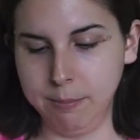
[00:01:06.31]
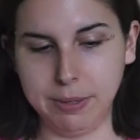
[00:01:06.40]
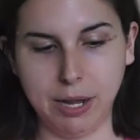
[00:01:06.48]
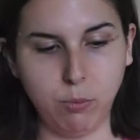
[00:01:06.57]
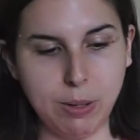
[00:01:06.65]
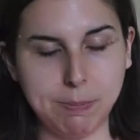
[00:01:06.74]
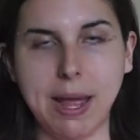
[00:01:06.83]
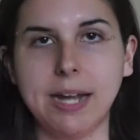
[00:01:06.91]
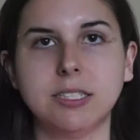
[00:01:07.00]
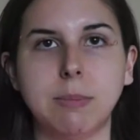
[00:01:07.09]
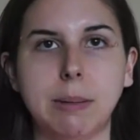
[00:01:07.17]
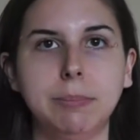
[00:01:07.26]
but I went
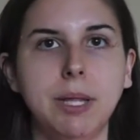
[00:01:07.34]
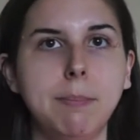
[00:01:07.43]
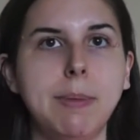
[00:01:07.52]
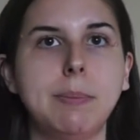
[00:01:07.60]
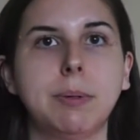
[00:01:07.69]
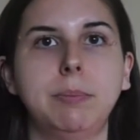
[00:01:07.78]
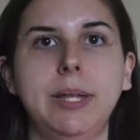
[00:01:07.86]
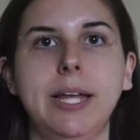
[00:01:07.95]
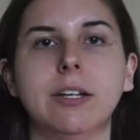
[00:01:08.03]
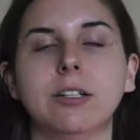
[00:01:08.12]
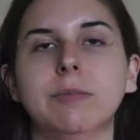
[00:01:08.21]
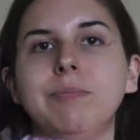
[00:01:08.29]
back to my Plum Paper
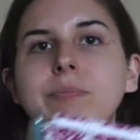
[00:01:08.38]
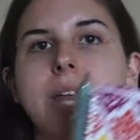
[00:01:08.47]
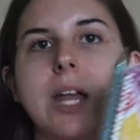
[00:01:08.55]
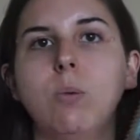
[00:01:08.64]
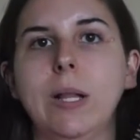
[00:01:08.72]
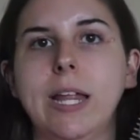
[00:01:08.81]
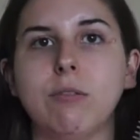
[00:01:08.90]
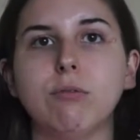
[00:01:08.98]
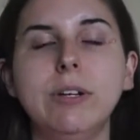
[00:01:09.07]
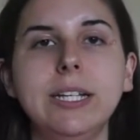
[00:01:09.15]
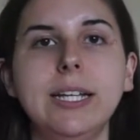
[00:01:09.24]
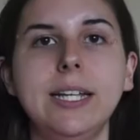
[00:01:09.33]
Planner, and while I
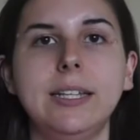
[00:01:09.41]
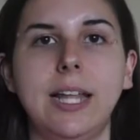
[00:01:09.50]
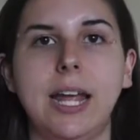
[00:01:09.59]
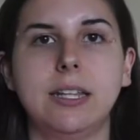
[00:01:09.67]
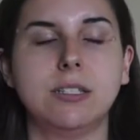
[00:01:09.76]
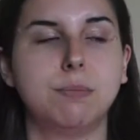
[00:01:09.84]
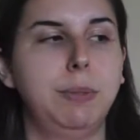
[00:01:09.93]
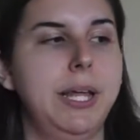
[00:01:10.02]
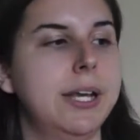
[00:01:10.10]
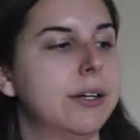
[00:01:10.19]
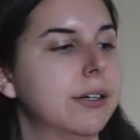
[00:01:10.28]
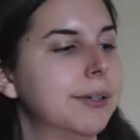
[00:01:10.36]
really like this
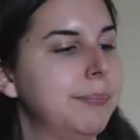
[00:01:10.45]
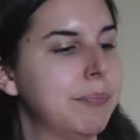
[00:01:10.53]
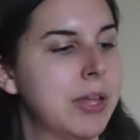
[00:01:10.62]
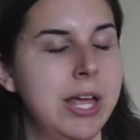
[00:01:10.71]
planner,